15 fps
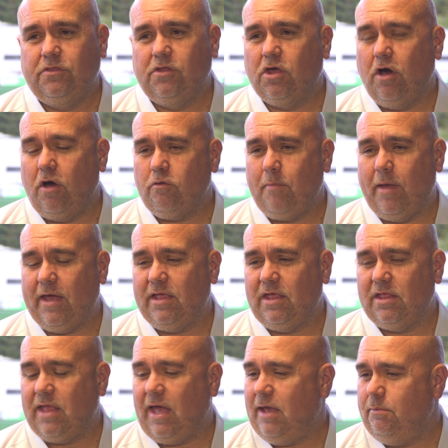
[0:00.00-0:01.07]
the guy was making
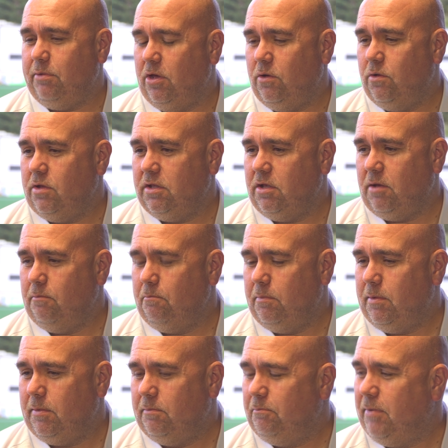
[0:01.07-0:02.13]
his debut,
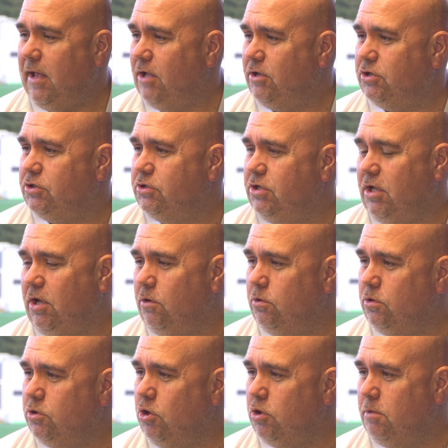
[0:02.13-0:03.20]
and Blair just
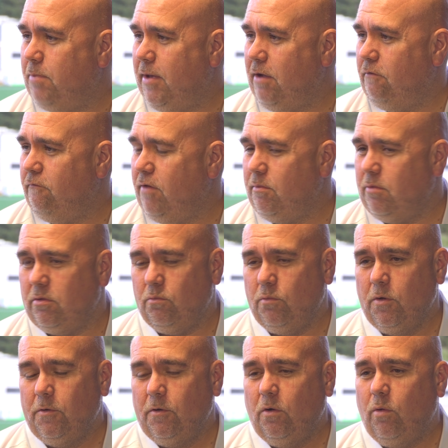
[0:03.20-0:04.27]
got the better of him, and
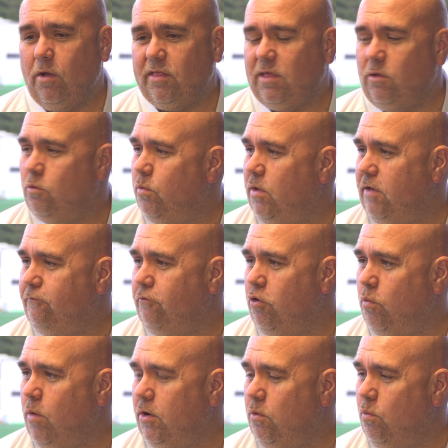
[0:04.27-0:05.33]
once he was
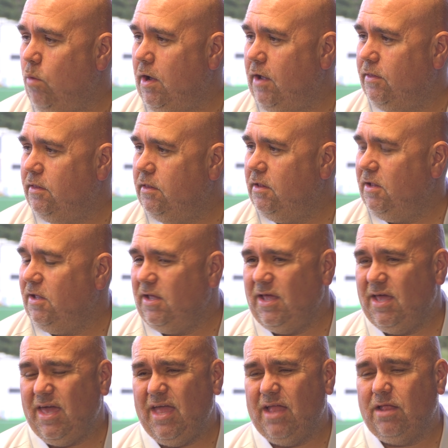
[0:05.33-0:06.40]
through one-on-one,
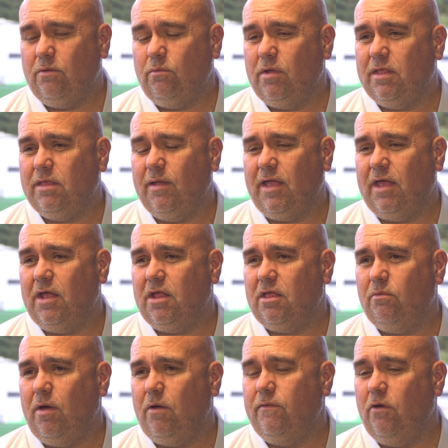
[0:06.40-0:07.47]
again, we said it
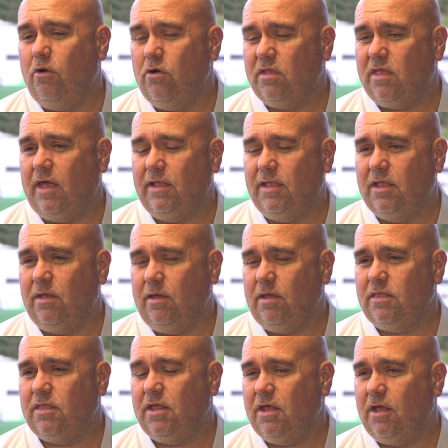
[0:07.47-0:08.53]
as well in the hot take, didn't
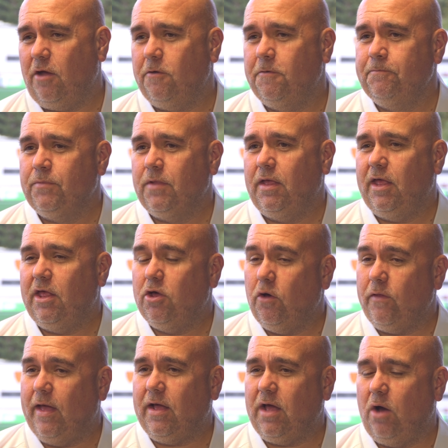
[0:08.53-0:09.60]
he? He got
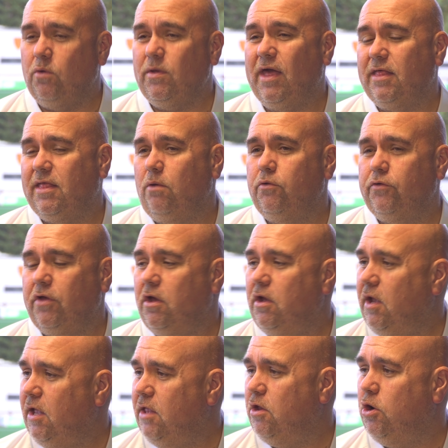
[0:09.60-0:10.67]
that goal. Yes, it was
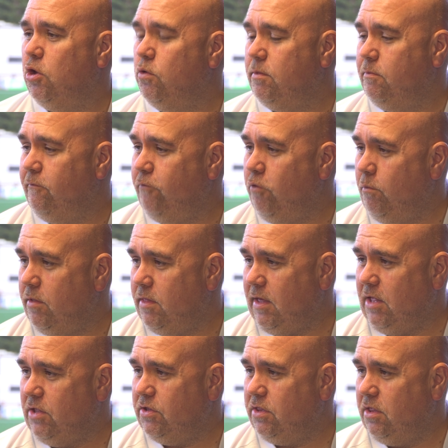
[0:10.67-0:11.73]
in a losing performance
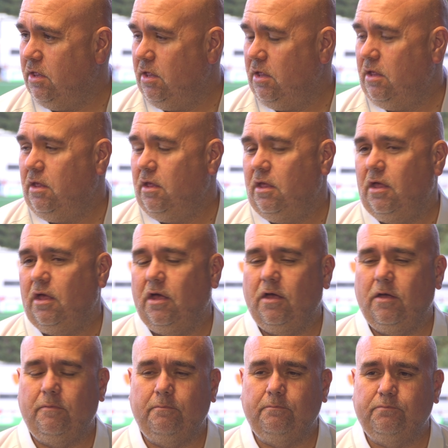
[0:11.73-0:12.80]
against
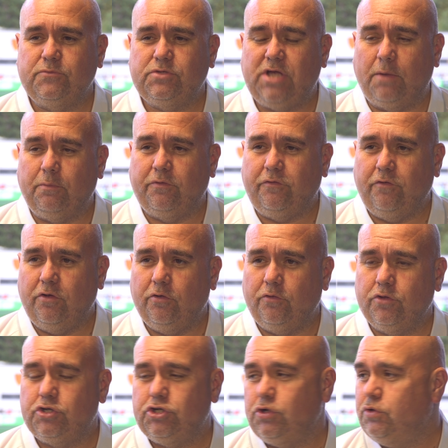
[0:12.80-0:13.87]
Chelmsford
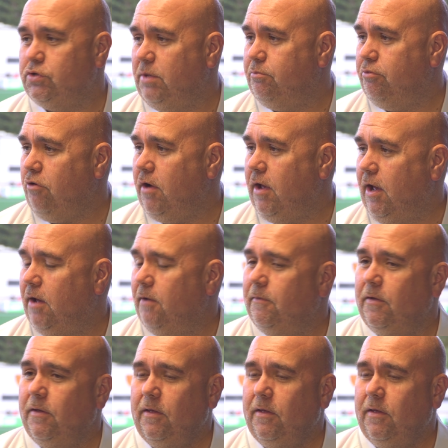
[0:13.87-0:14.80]
on the Tuesday prior,